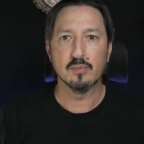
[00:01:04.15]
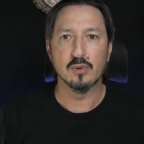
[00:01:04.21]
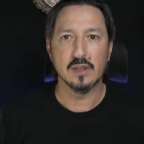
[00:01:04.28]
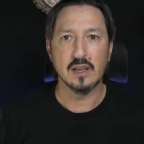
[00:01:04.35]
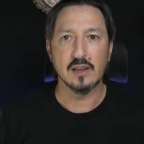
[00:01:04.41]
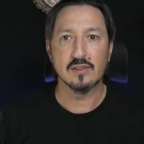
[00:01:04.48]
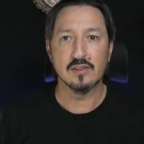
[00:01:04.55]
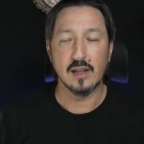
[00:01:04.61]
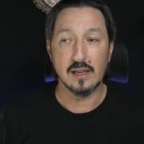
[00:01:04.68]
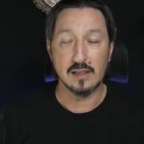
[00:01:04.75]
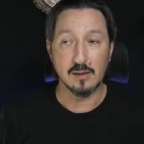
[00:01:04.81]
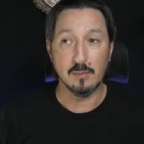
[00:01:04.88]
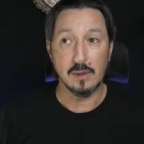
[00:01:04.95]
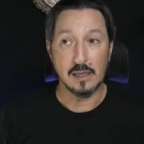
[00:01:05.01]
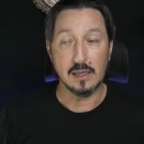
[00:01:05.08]
pretty exciting
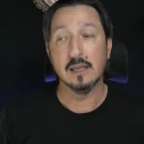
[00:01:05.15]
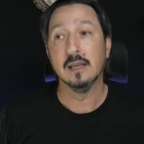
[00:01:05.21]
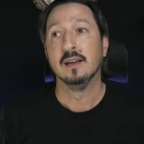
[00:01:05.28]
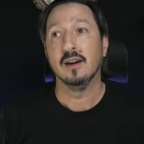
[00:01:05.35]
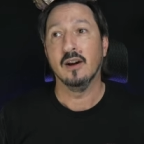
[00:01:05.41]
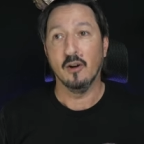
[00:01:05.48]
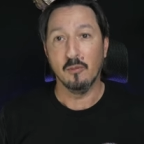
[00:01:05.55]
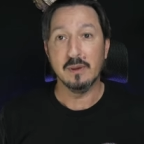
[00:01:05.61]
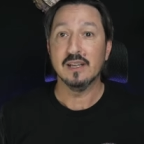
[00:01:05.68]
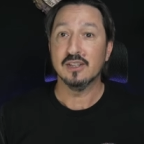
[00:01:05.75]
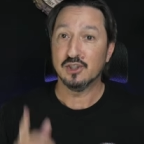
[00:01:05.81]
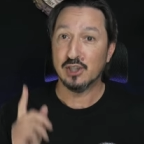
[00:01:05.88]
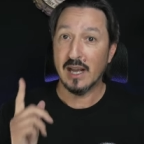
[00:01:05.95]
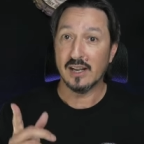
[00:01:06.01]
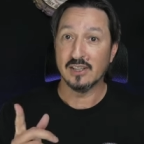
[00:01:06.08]
to me albeit
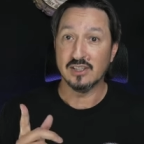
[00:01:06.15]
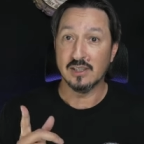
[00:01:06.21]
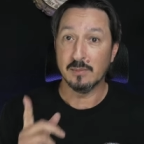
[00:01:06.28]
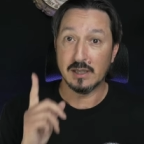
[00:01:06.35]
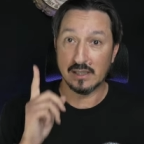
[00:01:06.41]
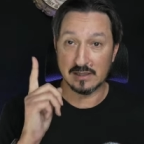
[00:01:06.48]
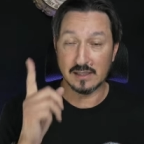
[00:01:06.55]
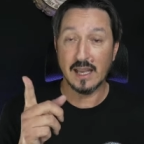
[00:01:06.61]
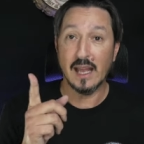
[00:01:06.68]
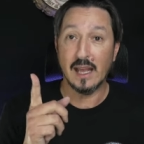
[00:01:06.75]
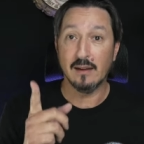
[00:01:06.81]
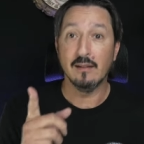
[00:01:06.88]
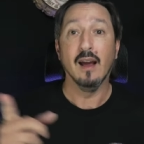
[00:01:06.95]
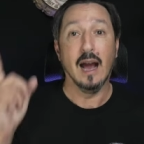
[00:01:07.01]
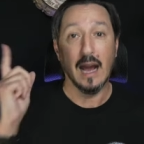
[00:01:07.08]
challenging, because
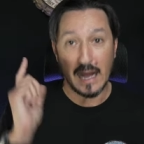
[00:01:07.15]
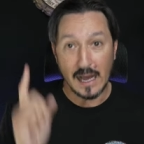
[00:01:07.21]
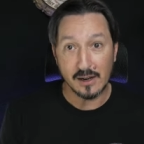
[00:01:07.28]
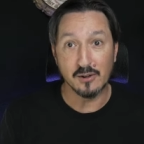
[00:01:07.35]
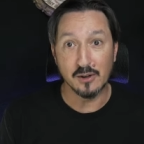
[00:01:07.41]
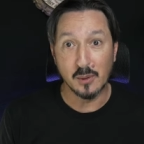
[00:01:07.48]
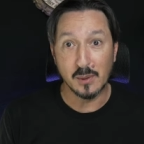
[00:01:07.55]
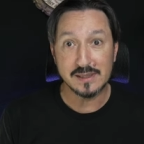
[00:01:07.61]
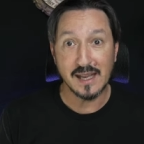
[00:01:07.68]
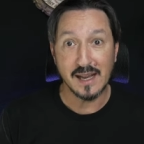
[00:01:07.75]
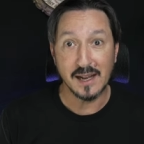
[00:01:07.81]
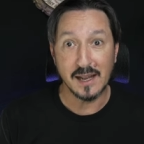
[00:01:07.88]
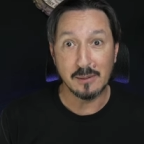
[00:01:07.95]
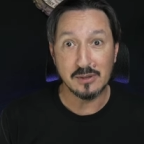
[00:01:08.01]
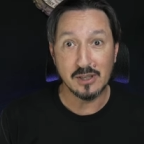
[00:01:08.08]
again, I don't know what the
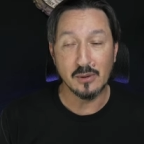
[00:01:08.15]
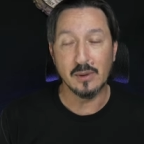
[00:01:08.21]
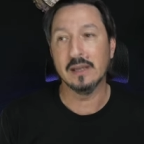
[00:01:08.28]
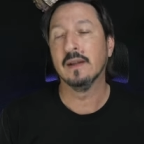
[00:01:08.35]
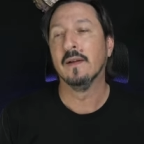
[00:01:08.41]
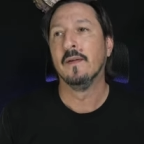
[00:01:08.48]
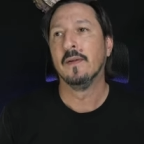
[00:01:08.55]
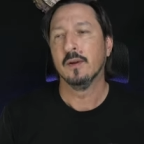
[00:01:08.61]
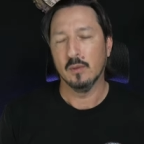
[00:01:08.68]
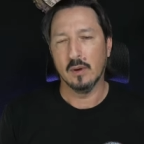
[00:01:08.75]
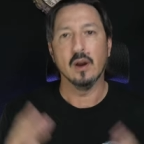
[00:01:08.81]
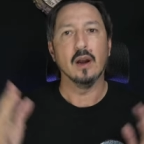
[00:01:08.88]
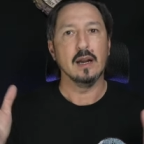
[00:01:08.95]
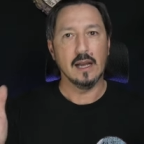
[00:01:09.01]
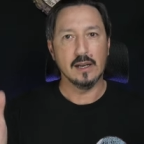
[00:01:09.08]
hell I'm doing. All
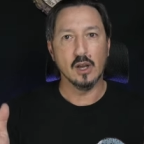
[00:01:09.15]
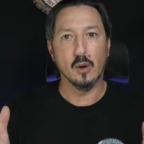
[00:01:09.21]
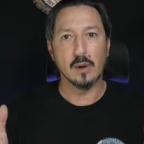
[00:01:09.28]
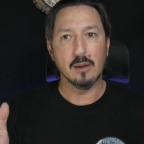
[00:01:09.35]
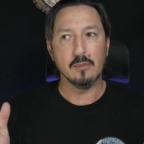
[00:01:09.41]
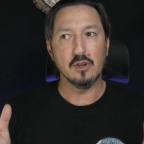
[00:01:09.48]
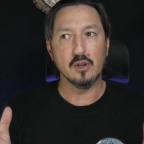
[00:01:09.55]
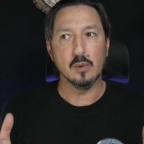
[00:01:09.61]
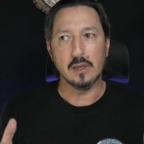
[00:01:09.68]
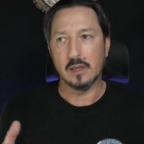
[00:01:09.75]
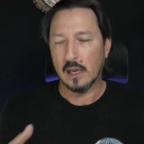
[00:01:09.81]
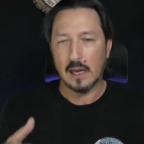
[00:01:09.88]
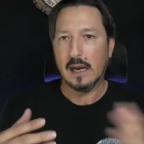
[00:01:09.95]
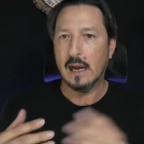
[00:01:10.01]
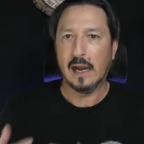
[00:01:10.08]
right, I know what I'm doing.
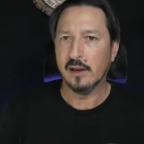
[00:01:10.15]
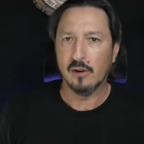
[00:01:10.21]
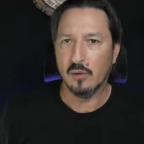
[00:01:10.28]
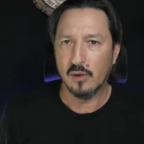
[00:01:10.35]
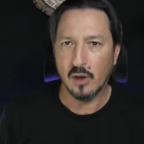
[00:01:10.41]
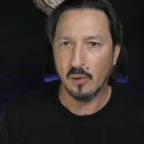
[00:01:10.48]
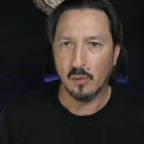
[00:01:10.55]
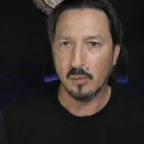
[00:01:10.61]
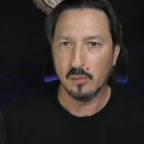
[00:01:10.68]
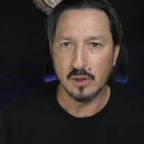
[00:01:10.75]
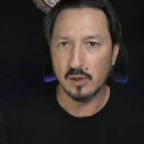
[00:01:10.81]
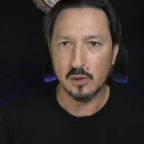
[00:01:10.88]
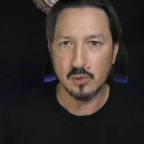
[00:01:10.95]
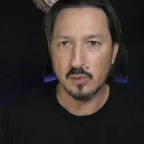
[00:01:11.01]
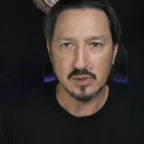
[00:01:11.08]
I don't know the
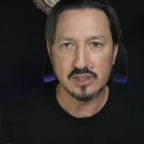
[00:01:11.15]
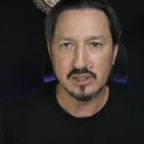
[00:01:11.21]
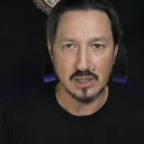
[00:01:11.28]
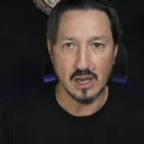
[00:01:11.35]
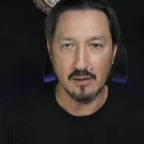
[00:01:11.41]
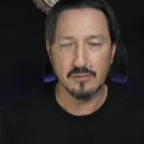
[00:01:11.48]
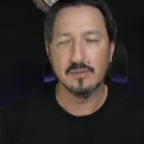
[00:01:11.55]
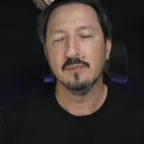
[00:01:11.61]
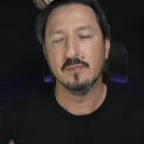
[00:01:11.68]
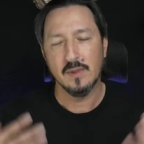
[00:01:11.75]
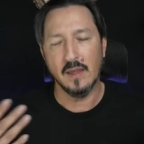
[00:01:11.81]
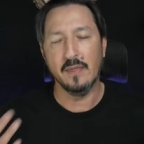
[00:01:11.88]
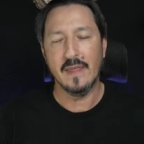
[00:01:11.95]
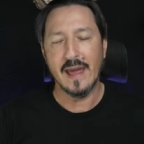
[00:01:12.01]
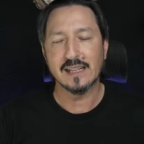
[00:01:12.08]
new stuff.
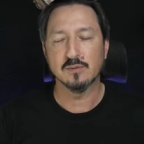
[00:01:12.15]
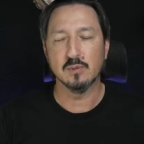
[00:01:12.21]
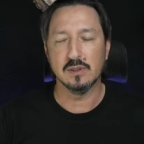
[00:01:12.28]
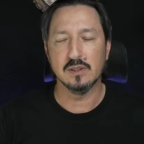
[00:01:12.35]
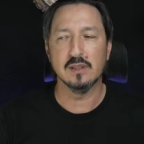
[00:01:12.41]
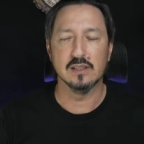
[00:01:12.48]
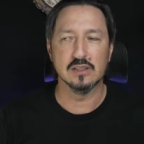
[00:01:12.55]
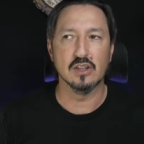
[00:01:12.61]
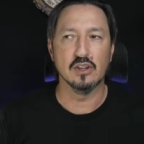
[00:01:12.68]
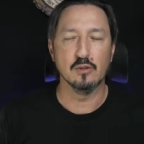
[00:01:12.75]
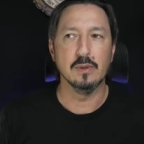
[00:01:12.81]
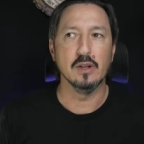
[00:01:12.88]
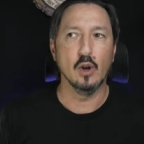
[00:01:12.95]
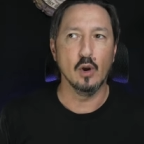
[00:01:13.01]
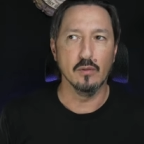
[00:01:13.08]
And that's what is a little
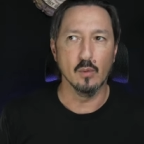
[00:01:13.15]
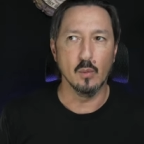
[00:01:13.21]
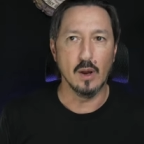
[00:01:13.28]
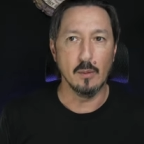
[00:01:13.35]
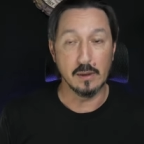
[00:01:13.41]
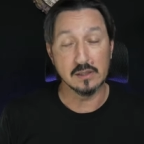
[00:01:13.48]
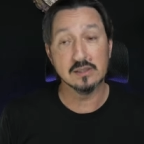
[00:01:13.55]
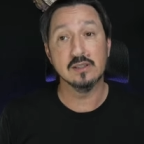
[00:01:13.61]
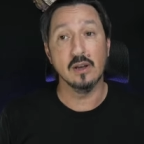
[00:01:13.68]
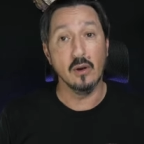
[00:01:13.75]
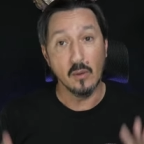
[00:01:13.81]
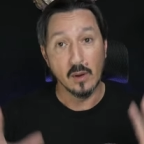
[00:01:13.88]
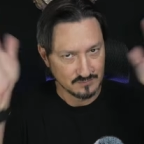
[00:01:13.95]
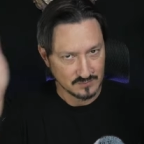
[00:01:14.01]
bit overwhelming. So,